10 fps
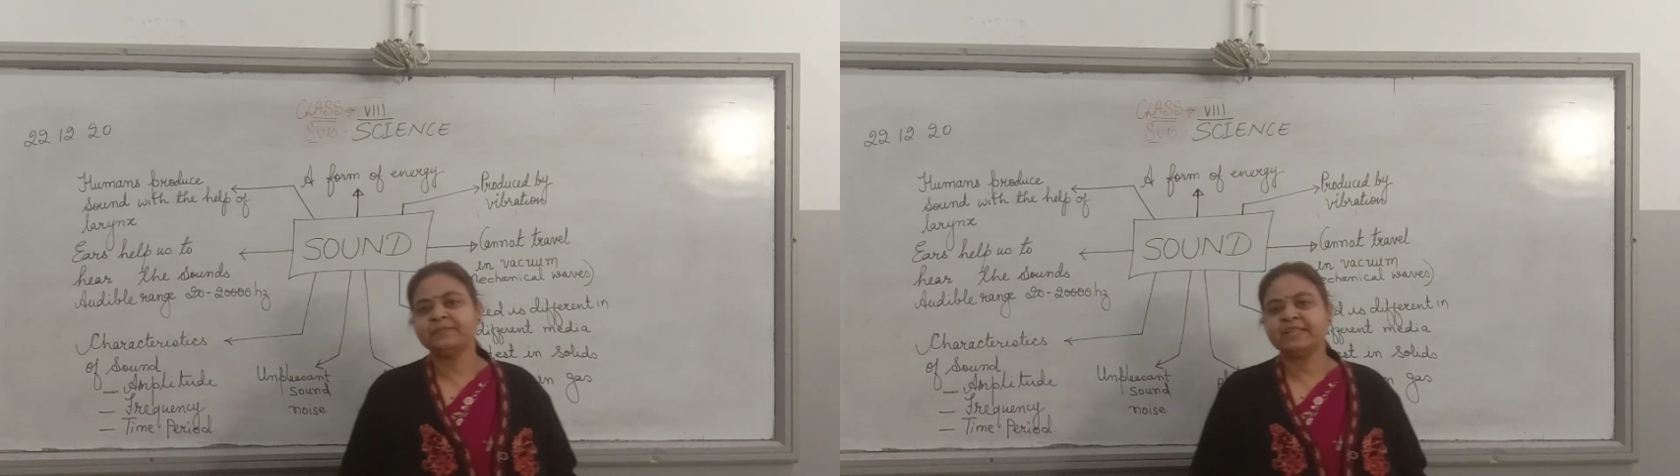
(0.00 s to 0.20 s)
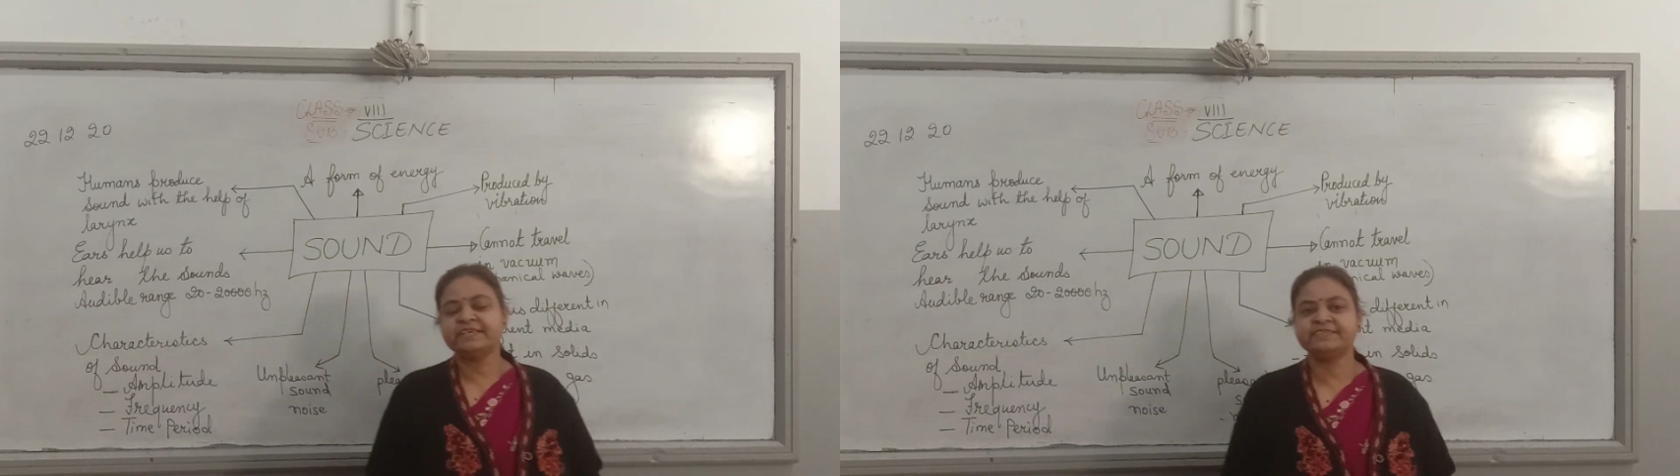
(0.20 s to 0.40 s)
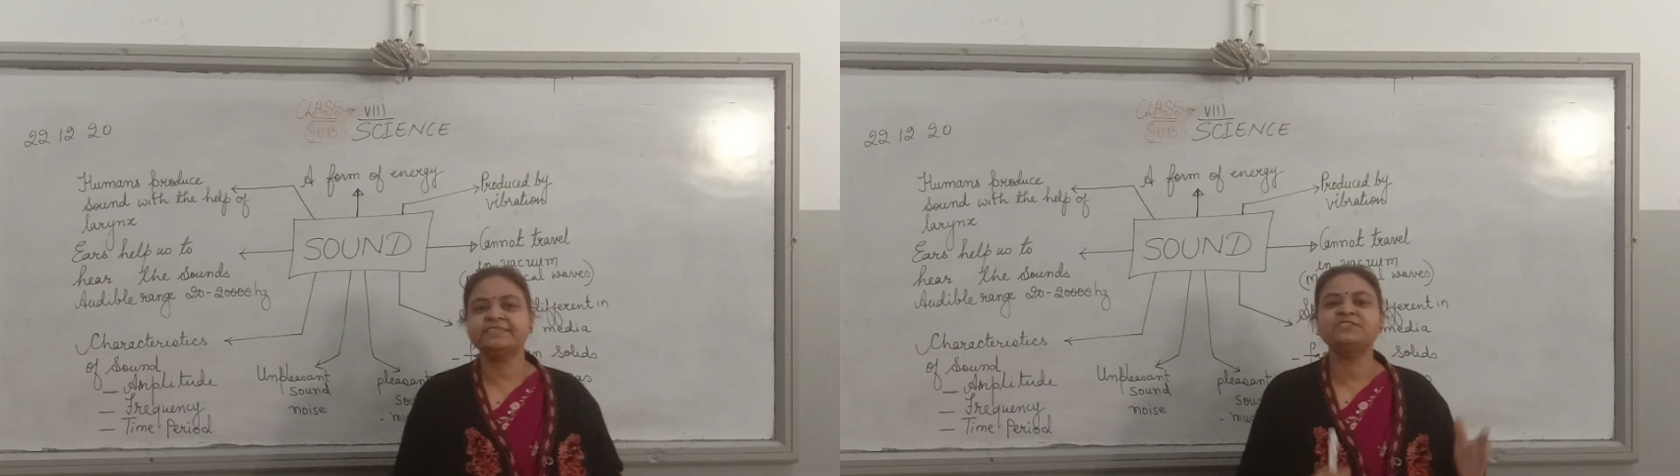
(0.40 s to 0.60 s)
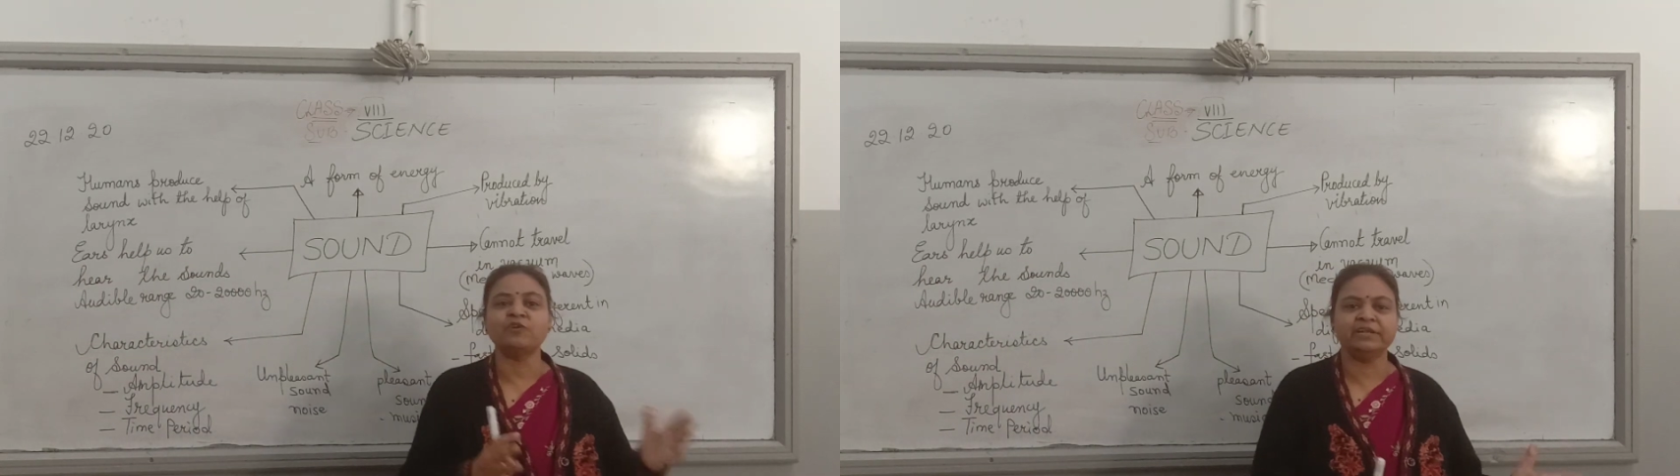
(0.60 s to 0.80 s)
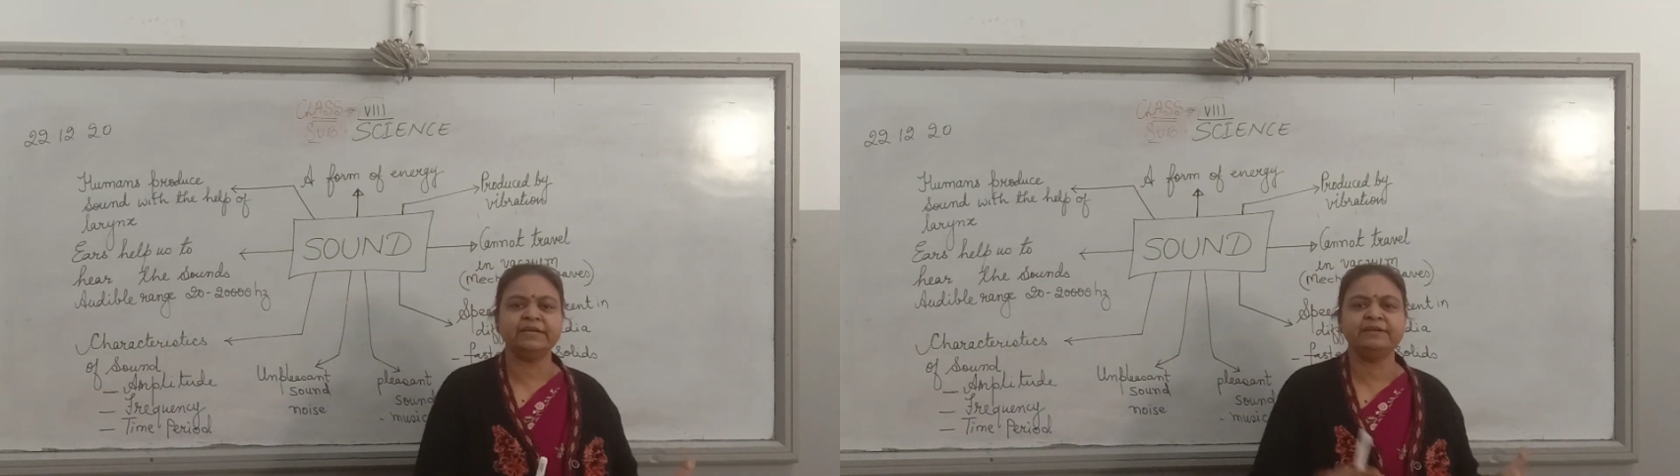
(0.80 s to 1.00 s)
Is it
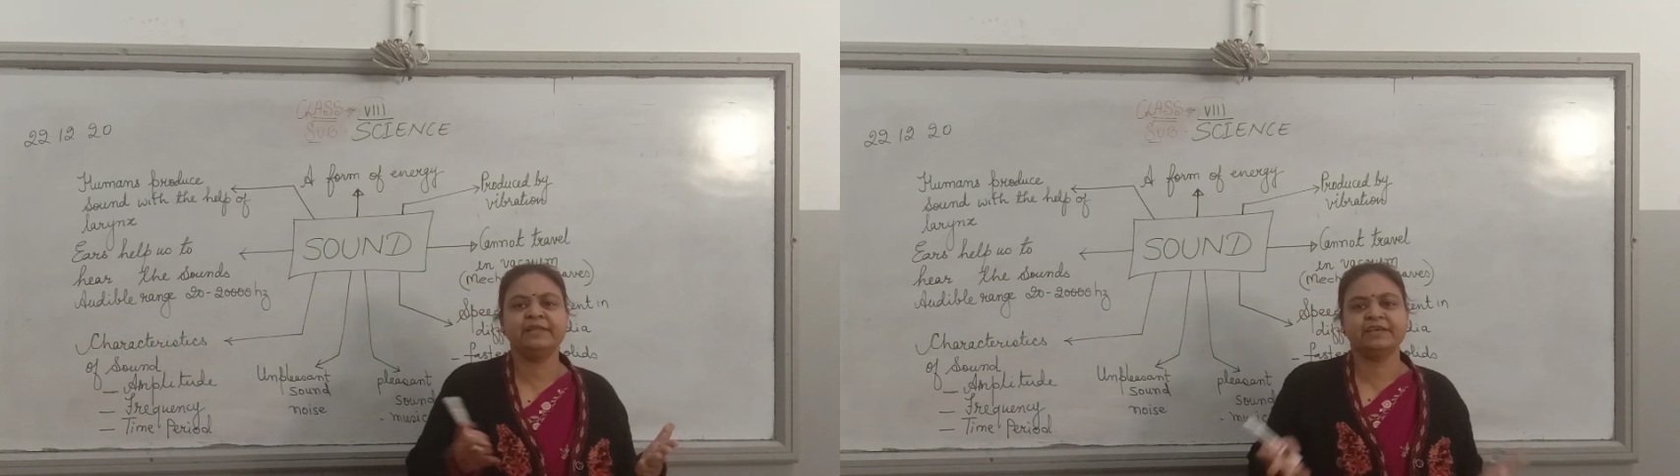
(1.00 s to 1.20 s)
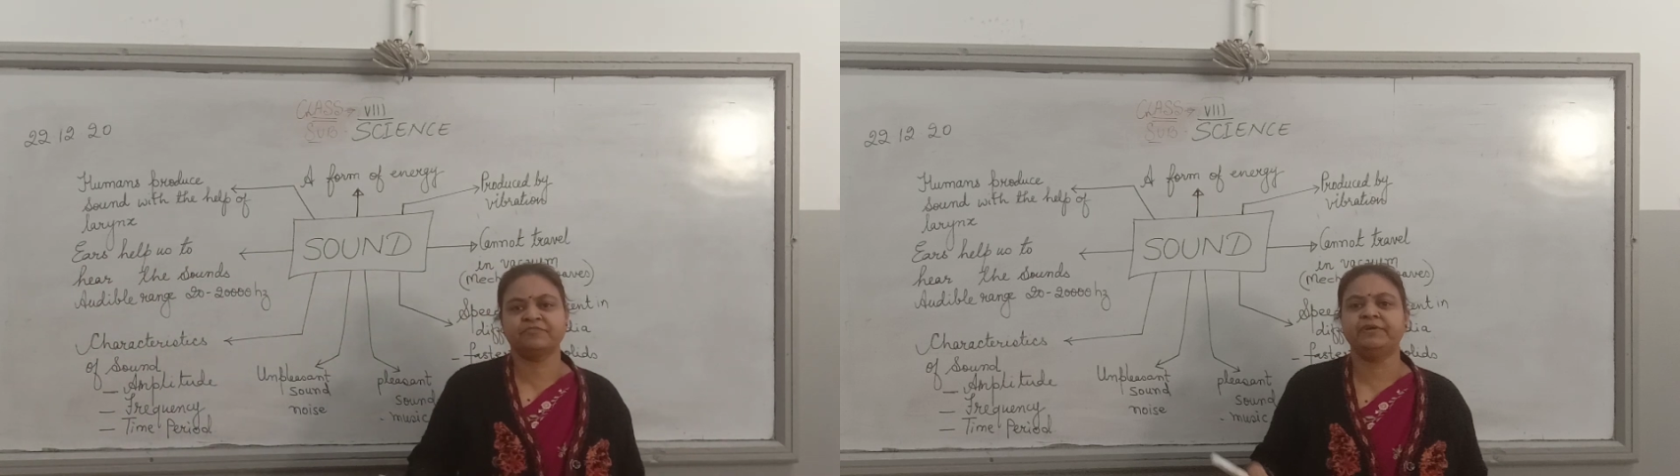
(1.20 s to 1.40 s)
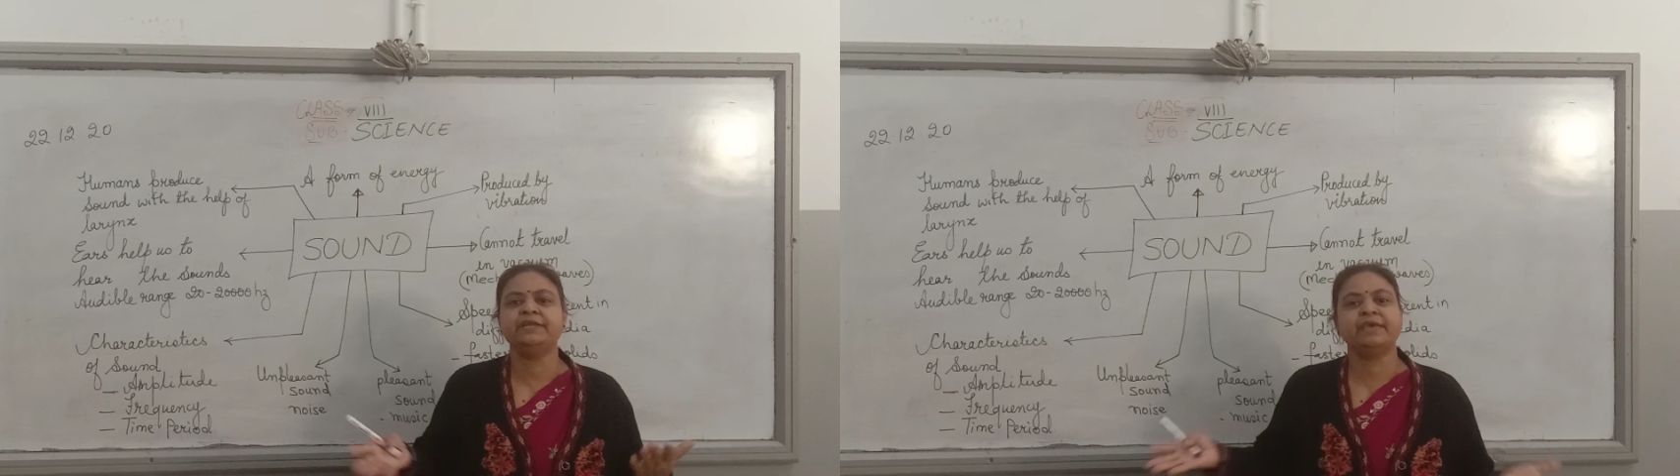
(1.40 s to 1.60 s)
solid, liquid,